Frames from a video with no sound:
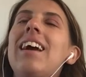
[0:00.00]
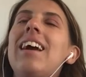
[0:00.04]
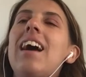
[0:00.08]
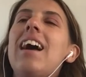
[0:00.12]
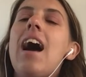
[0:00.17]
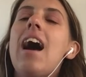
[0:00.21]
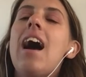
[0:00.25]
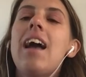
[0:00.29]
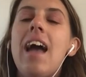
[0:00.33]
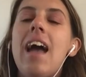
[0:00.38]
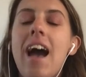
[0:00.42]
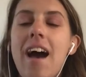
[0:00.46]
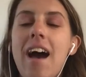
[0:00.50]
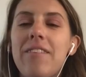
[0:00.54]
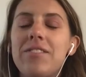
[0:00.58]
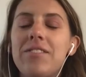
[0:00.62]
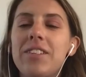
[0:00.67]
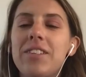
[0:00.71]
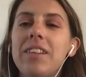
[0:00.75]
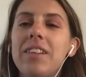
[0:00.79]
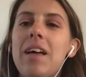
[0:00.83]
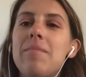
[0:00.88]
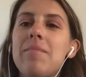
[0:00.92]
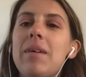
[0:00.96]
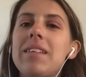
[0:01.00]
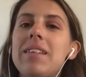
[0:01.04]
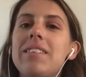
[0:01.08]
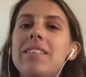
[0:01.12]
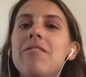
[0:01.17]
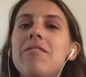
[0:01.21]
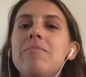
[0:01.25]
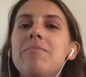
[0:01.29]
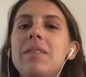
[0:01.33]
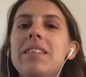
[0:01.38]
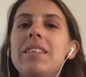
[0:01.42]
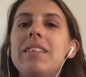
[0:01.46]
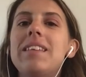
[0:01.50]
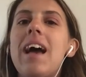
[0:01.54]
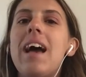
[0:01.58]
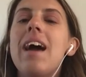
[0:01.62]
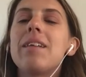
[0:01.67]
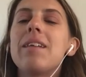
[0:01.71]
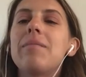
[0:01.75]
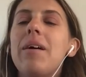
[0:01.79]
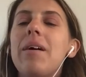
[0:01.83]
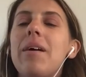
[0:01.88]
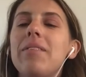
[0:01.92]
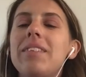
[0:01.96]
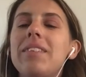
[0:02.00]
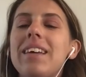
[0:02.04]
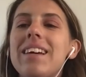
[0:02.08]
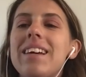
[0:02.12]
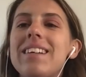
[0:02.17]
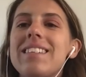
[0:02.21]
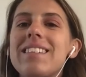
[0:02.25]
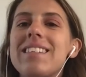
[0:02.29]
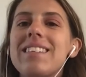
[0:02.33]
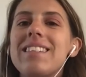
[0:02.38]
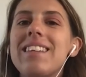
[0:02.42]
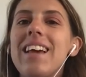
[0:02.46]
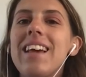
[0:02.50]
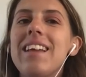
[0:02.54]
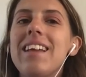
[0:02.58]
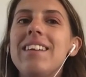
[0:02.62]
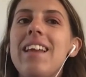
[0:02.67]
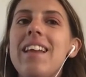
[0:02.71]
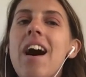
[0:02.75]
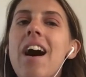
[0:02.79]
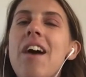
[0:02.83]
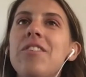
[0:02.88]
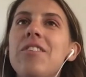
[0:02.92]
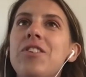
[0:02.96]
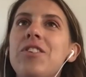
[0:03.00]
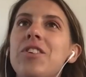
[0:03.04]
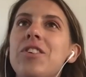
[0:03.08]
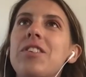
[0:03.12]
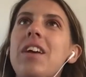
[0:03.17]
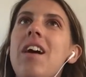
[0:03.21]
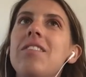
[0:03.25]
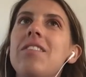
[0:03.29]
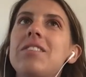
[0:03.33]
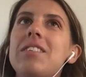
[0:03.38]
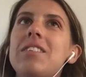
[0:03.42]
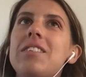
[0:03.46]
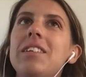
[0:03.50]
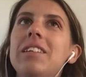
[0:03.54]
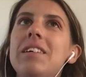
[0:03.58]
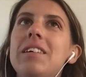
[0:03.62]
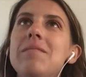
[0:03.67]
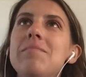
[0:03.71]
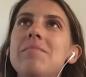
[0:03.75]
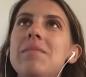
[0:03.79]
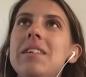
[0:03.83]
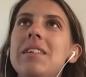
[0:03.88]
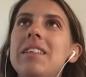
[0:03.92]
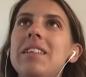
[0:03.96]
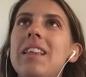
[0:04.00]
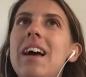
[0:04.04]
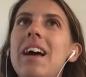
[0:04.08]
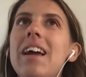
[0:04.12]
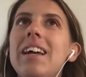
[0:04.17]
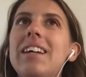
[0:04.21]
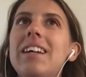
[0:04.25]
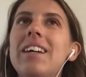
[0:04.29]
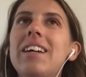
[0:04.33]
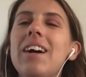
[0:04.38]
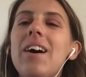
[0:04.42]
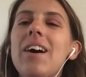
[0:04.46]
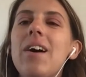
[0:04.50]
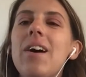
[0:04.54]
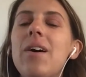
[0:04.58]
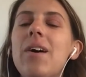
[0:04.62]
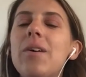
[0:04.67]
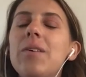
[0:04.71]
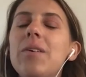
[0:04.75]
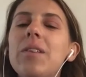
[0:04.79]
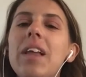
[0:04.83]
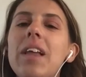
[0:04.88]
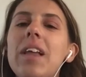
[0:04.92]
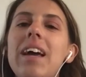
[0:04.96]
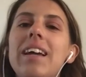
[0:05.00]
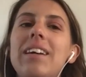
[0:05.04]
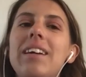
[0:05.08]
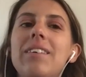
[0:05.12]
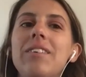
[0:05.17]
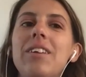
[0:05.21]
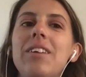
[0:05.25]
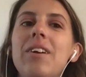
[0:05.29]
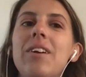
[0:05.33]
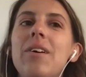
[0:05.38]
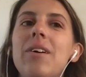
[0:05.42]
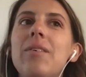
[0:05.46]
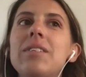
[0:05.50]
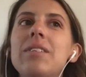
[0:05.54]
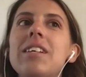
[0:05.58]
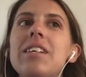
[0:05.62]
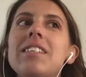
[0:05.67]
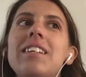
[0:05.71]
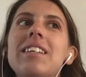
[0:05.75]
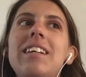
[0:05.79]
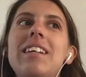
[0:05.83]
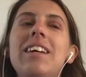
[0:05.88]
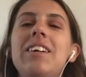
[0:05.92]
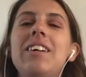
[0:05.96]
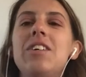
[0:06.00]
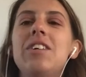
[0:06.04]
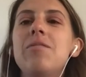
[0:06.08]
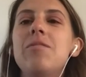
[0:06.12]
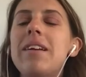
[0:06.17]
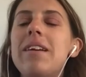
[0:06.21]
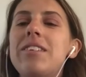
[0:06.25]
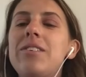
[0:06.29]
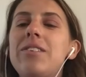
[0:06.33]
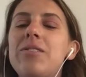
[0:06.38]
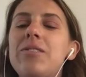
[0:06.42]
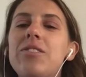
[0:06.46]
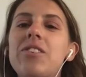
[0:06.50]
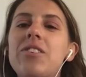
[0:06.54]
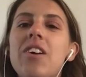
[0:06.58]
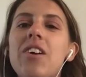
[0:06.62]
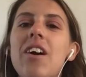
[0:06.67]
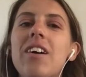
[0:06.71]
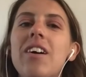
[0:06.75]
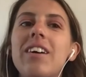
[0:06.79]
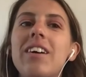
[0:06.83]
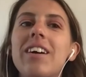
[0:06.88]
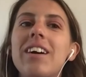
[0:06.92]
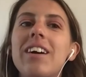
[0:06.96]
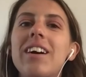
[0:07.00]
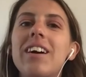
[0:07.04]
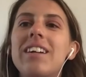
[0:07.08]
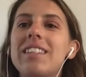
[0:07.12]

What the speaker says: I have to let myself be sad about this and not just constantly be like, oh, like, you know, it doesn't kill you, makes you stronger.